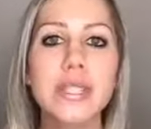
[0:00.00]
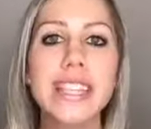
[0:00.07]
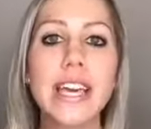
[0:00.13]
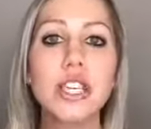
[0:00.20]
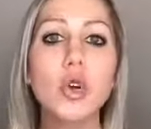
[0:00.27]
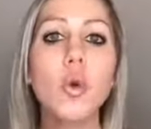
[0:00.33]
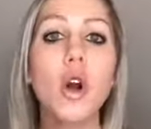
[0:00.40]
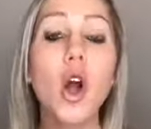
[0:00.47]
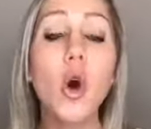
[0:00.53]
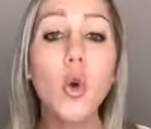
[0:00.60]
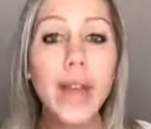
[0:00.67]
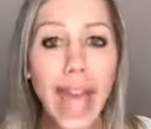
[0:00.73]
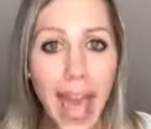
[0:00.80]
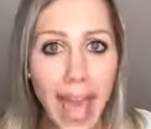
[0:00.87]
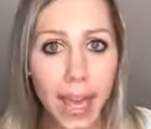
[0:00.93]
that you are
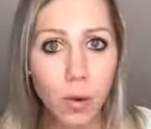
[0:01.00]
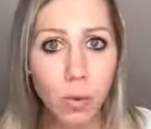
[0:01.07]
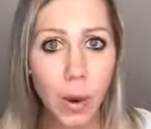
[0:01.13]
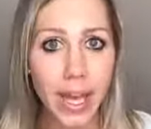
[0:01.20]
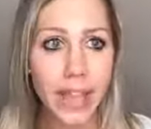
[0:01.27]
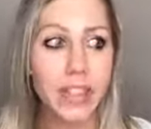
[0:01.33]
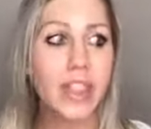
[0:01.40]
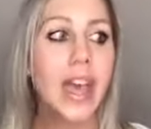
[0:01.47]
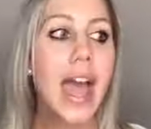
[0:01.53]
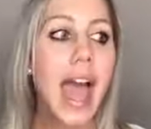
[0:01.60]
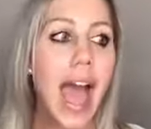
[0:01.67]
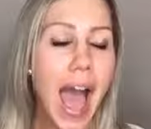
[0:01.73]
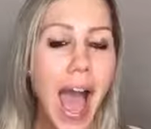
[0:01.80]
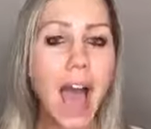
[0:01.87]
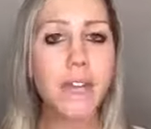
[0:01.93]
okay with
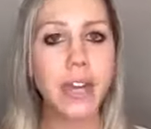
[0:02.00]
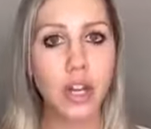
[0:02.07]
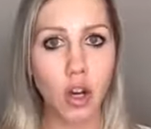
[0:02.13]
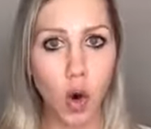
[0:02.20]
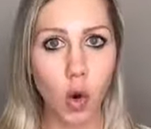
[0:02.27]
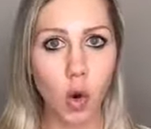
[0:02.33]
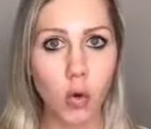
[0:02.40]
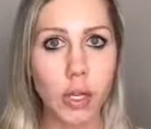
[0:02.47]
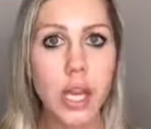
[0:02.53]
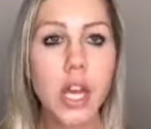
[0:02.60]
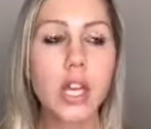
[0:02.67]
having cold.